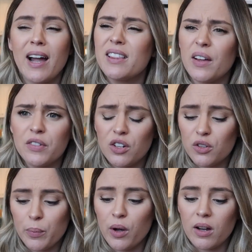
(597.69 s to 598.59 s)
I love to
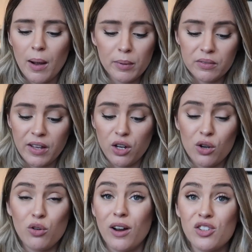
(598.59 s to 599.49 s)
just put a couple of like
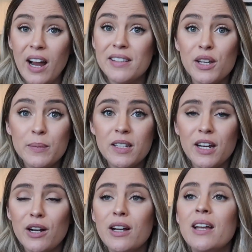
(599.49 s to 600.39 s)
crushed ice cubes in
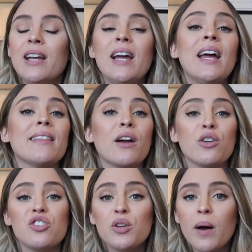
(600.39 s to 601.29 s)
here and let her
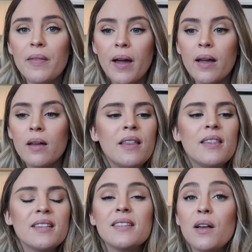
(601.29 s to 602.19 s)
chew on that.
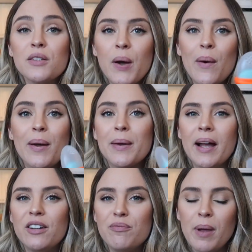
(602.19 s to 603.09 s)
This is also how I
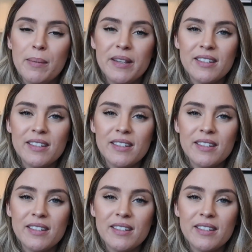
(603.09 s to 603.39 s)
kind of baby